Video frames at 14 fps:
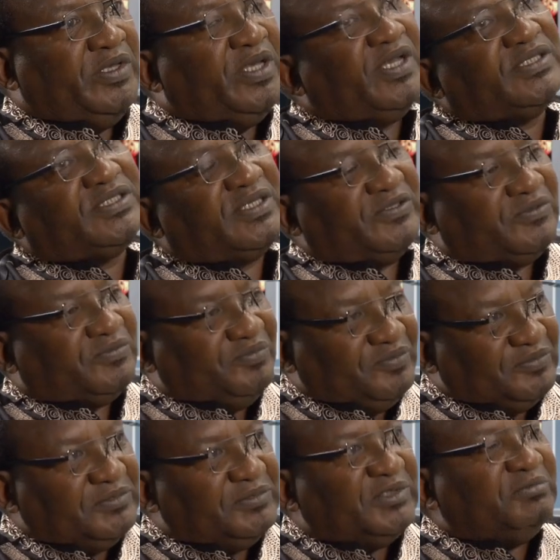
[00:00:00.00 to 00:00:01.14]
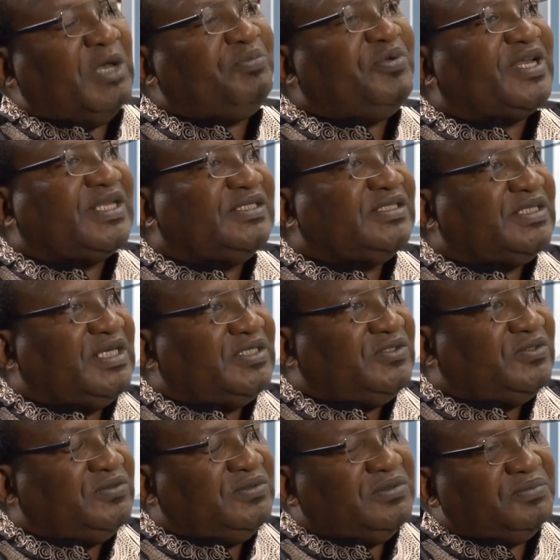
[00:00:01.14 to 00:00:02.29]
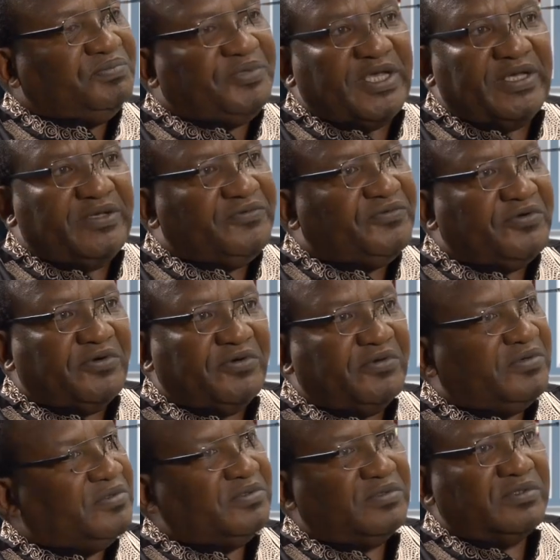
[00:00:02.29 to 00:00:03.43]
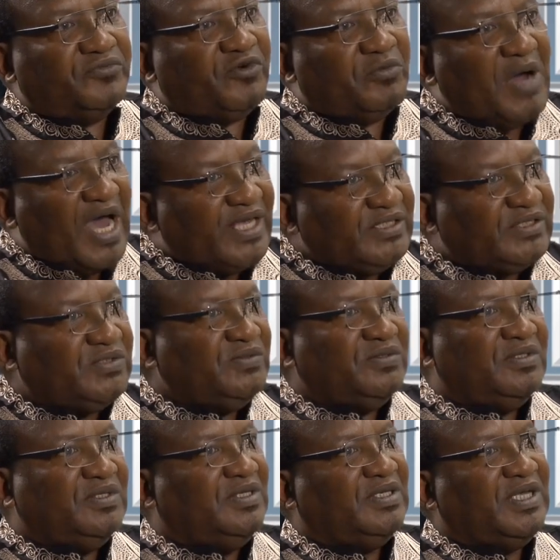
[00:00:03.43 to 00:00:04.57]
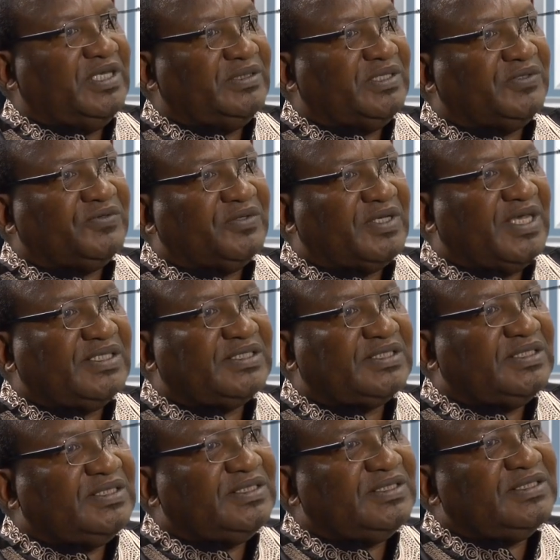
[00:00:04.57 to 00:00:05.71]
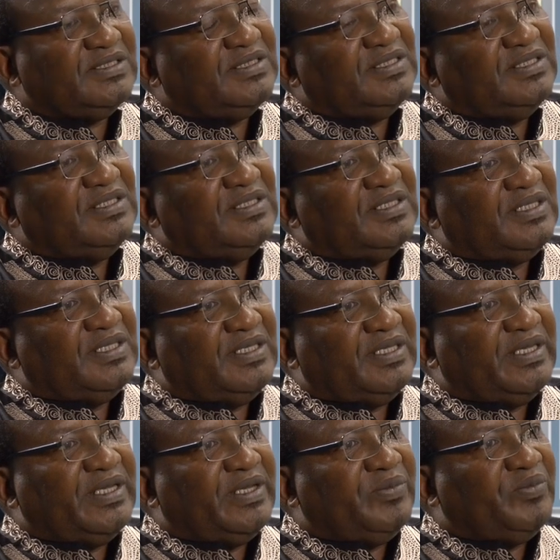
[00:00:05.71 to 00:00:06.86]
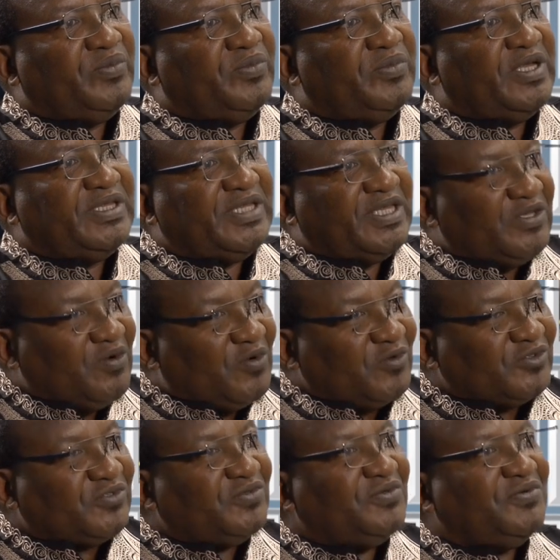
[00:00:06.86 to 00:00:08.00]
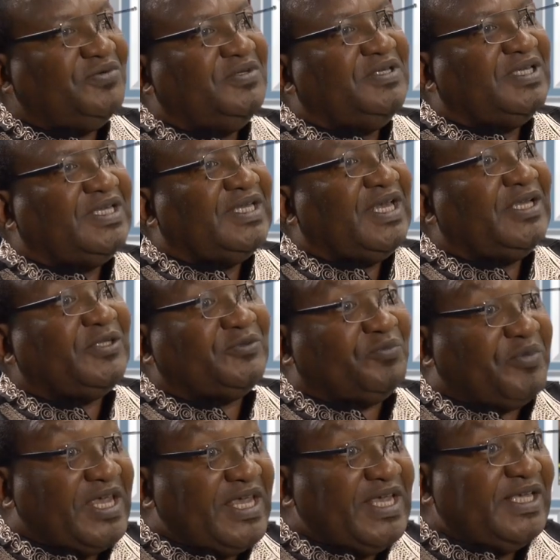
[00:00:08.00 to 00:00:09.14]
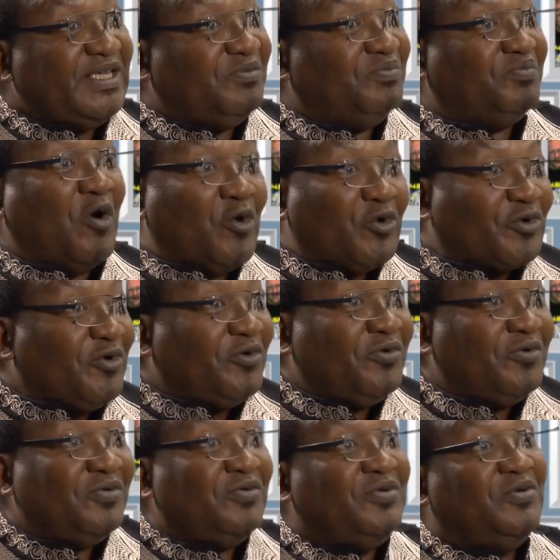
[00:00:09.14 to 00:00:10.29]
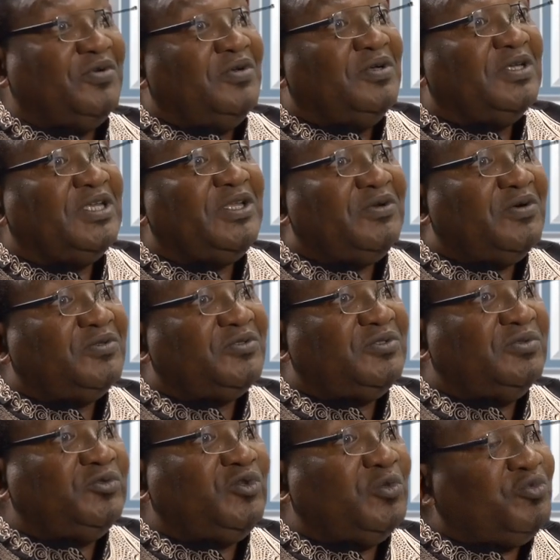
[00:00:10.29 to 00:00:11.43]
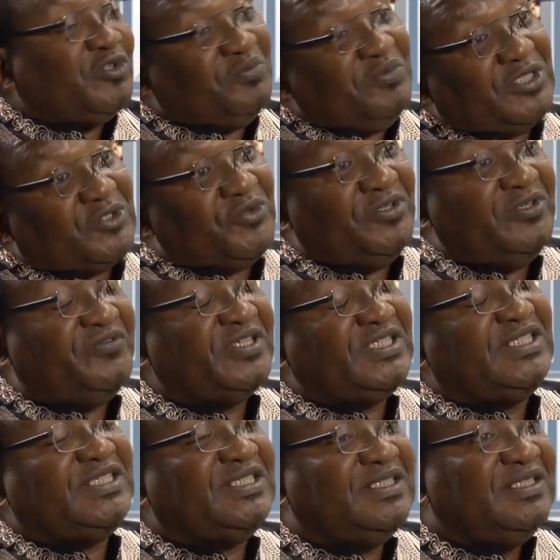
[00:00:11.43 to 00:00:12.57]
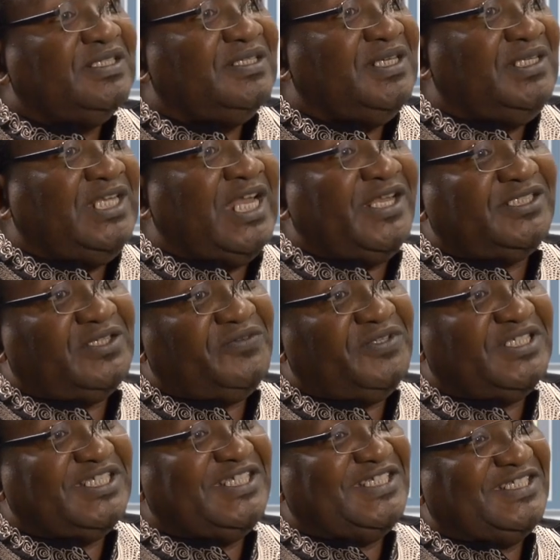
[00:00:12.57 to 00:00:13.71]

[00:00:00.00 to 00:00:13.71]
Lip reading: Yes, my parents had to pay for my high school my education, and then also had to pay and borrow, to put me through university in 1976.